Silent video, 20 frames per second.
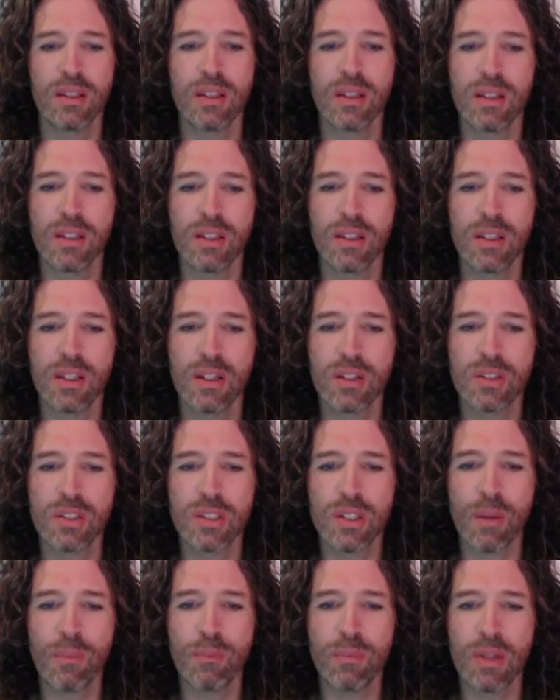there's
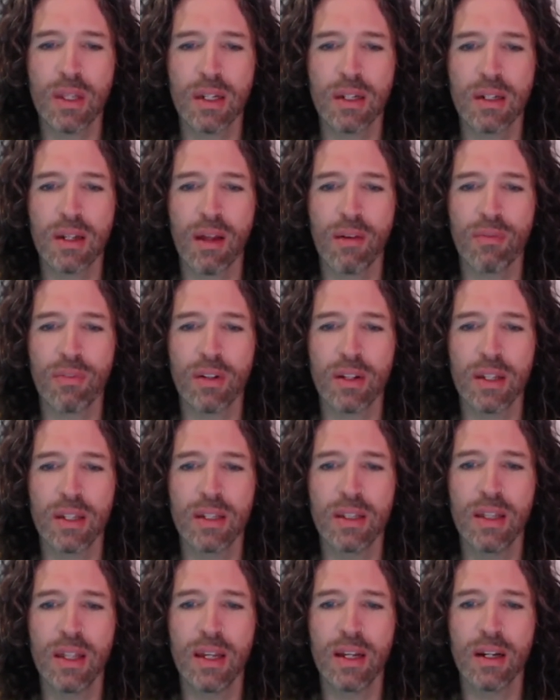something definitely
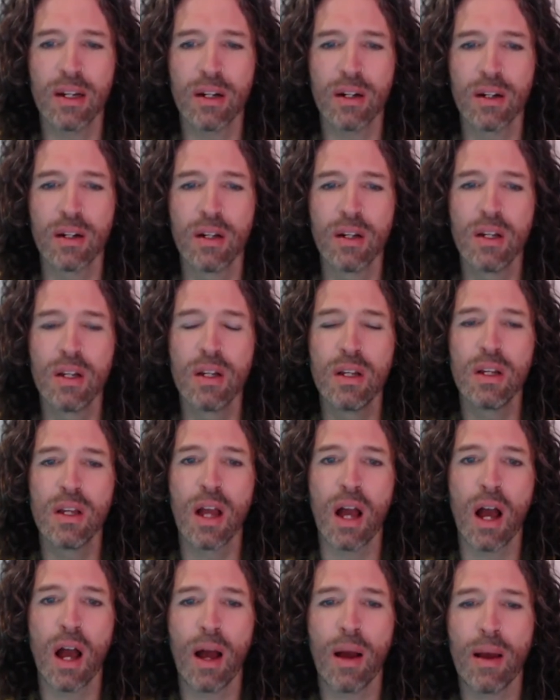there.
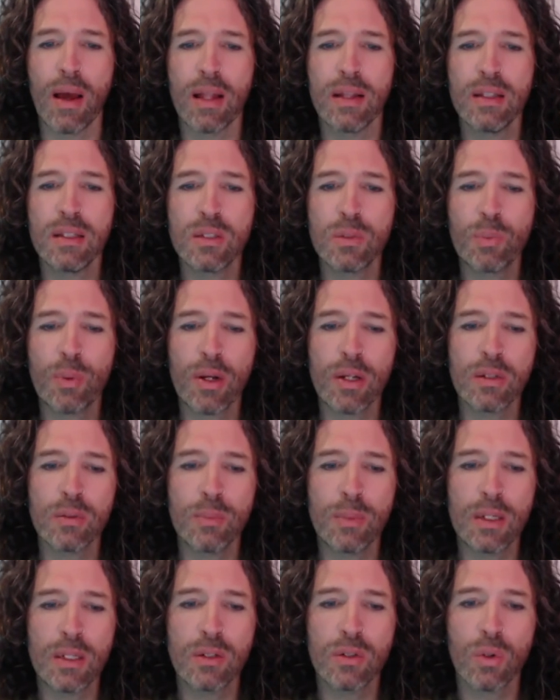Uh, and this brings
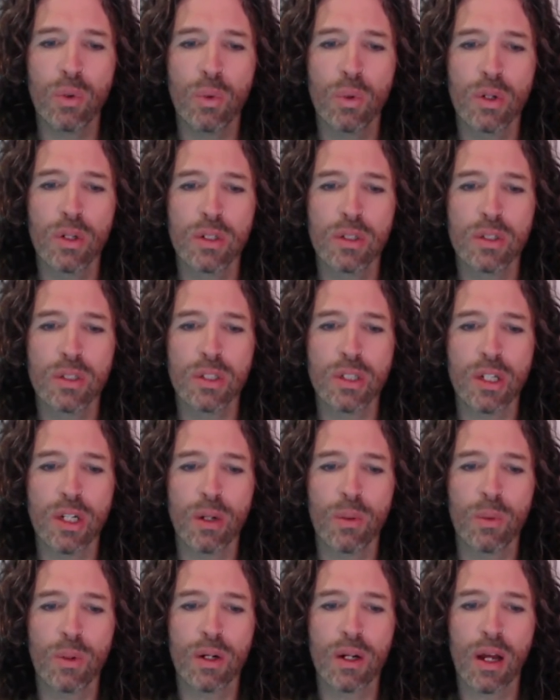me towards, you
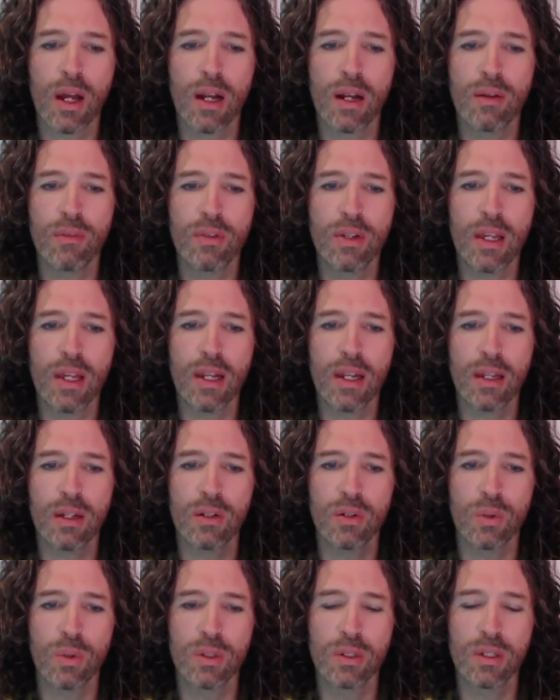know, kind of getting
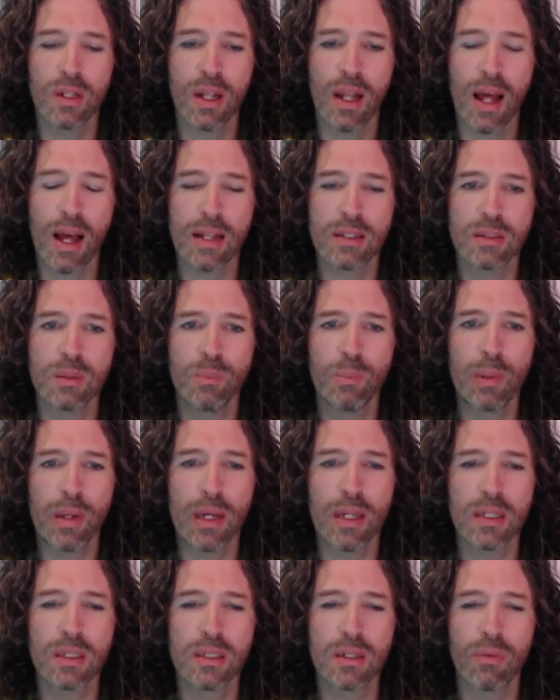towards the last
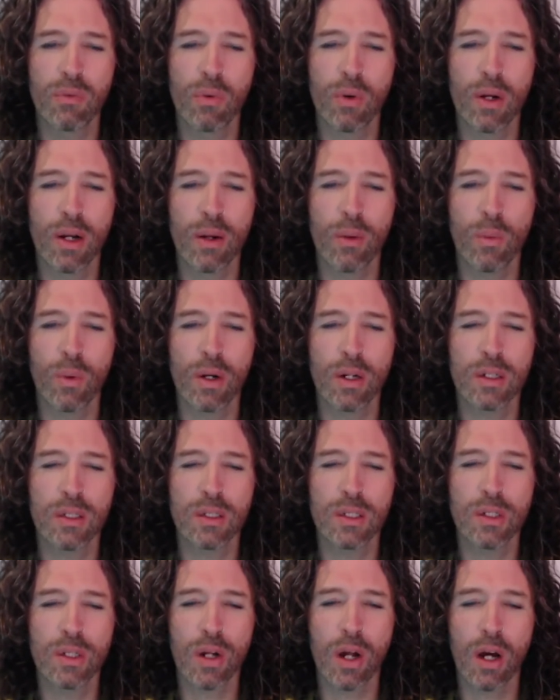bits of what I wanted
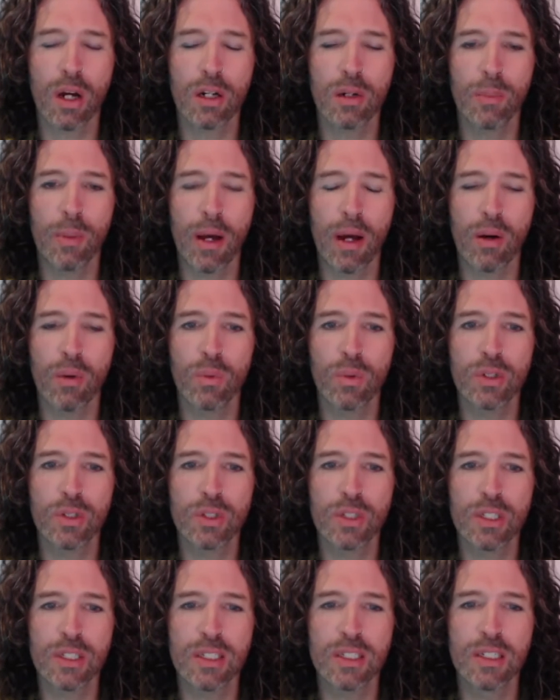to talk about,
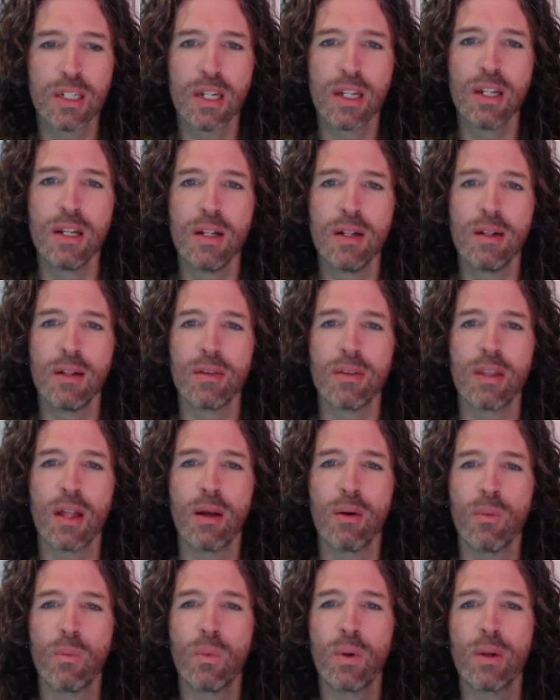which is
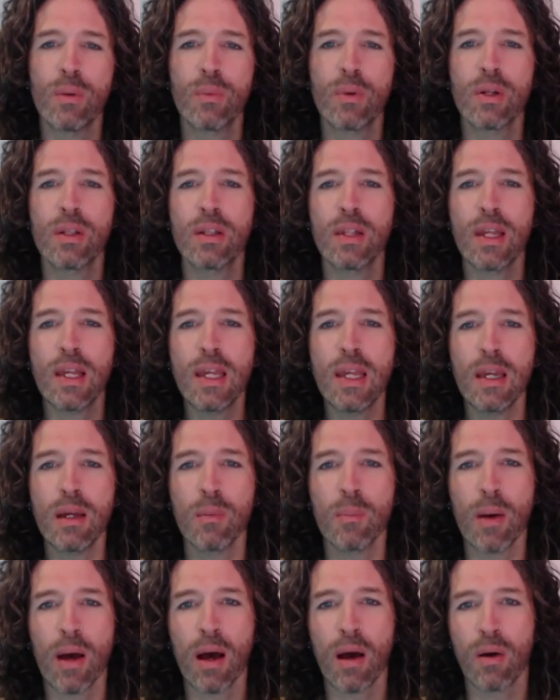that when we're thinking
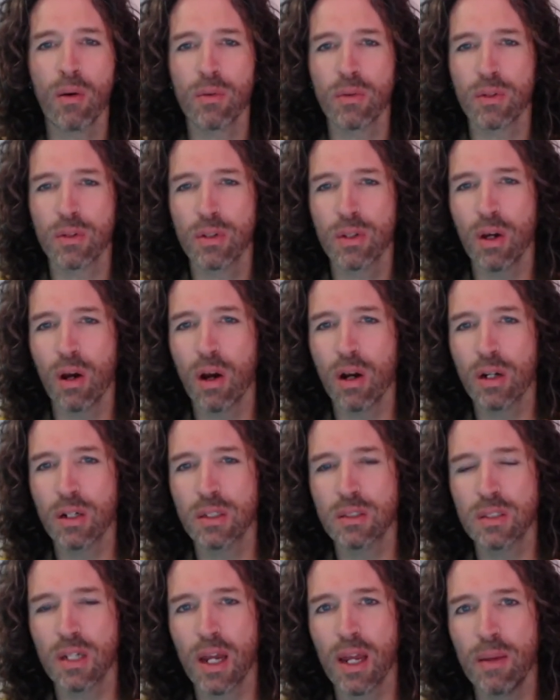about the
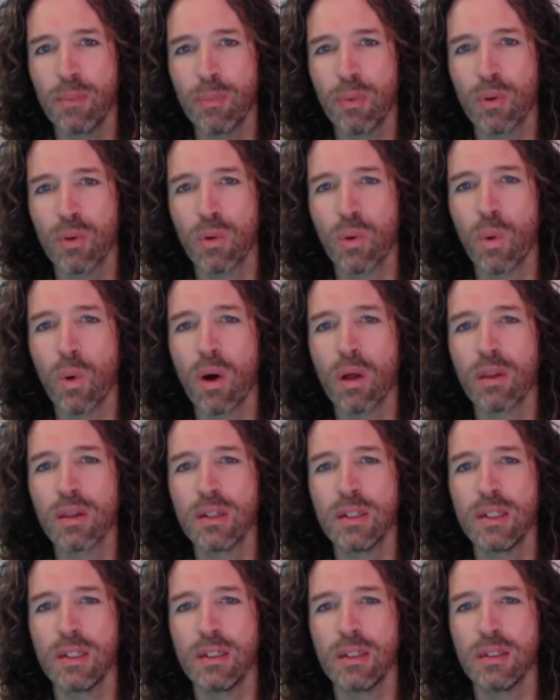archetypal
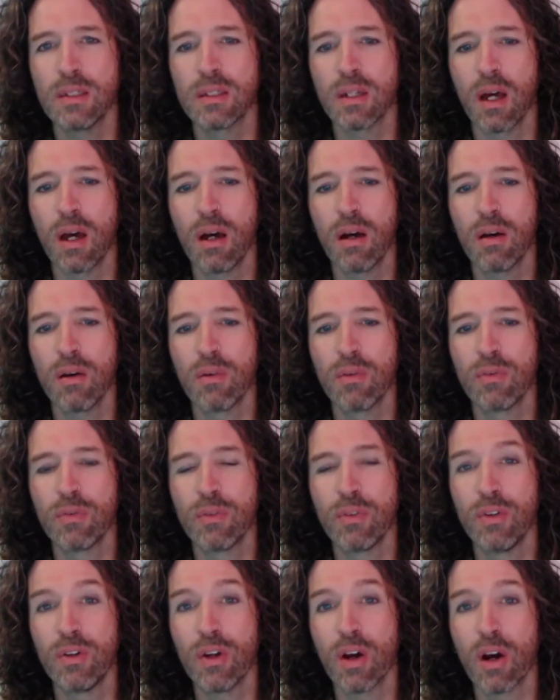qualities of
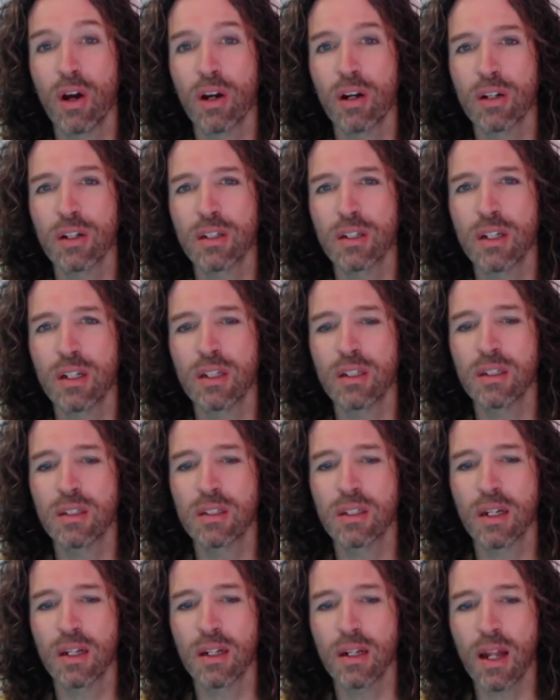
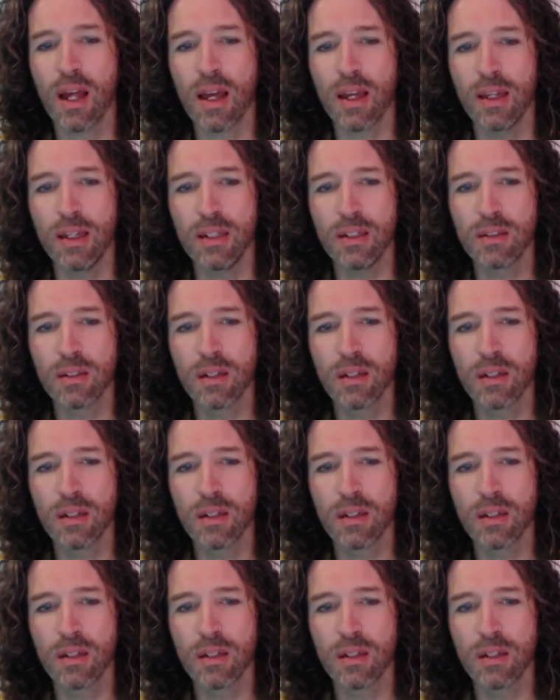darkness and night,